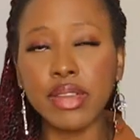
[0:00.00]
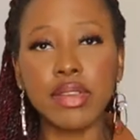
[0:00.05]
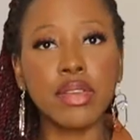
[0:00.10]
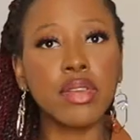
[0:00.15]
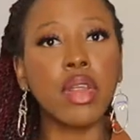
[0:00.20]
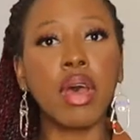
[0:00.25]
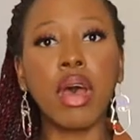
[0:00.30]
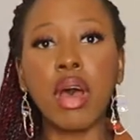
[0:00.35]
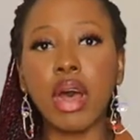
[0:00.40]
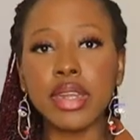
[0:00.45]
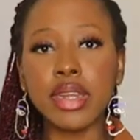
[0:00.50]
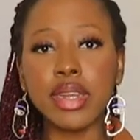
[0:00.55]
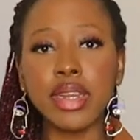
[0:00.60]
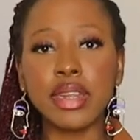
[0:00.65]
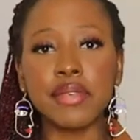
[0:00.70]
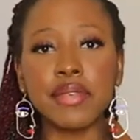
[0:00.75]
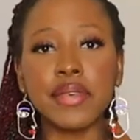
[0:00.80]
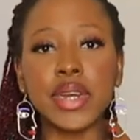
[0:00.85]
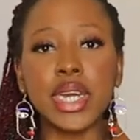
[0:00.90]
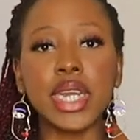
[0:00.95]
it's
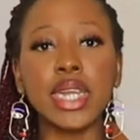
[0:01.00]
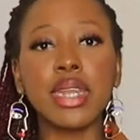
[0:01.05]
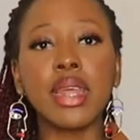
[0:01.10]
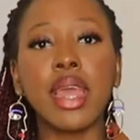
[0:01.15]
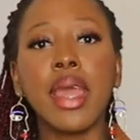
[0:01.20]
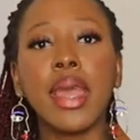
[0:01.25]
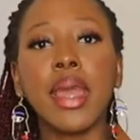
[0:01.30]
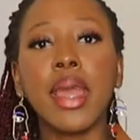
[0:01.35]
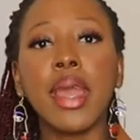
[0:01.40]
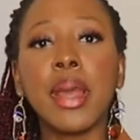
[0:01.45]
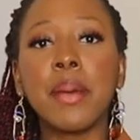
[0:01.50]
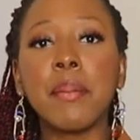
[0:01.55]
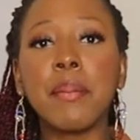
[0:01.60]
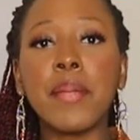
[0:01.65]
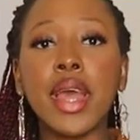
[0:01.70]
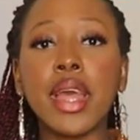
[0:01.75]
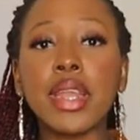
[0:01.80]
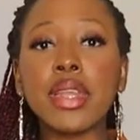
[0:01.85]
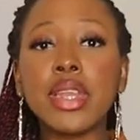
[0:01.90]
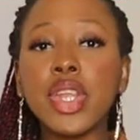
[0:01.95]
totally fine.
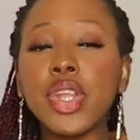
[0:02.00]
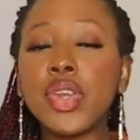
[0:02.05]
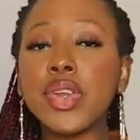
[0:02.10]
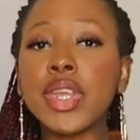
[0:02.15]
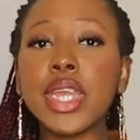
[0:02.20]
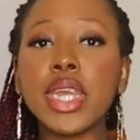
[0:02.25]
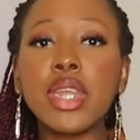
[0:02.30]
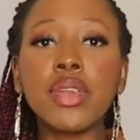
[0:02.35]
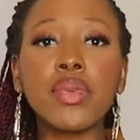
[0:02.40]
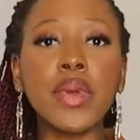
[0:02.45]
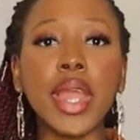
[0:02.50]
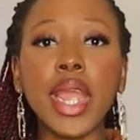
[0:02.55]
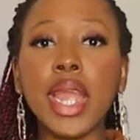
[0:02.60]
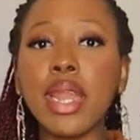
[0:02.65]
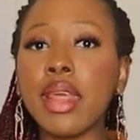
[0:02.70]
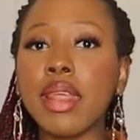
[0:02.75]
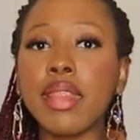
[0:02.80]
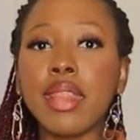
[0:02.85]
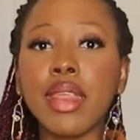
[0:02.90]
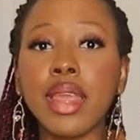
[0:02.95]
But you can do
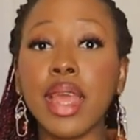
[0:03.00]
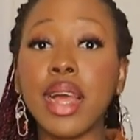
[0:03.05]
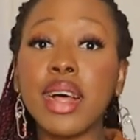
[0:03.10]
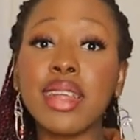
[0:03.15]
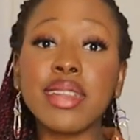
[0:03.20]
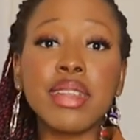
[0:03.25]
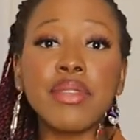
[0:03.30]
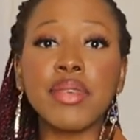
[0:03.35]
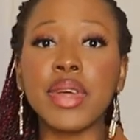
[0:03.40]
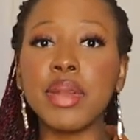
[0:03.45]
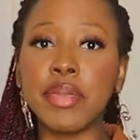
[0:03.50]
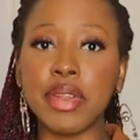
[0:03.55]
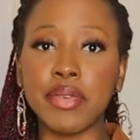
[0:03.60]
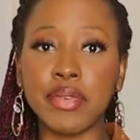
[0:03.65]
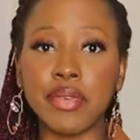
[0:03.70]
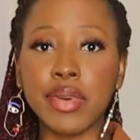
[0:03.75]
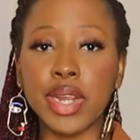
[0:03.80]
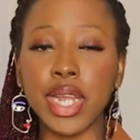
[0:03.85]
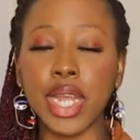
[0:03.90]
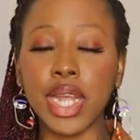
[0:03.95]
anything else even
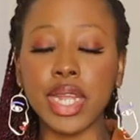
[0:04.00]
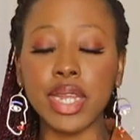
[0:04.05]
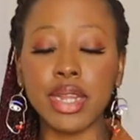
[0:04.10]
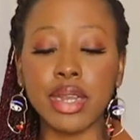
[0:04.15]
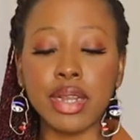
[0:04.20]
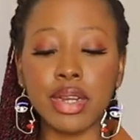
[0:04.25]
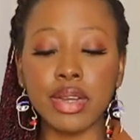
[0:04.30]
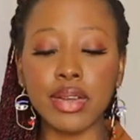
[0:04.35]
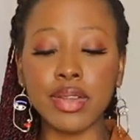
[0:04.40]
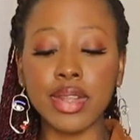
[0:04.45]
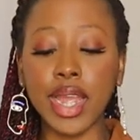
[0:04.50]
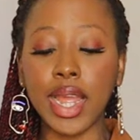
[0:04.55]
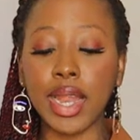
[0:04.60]
before getting there,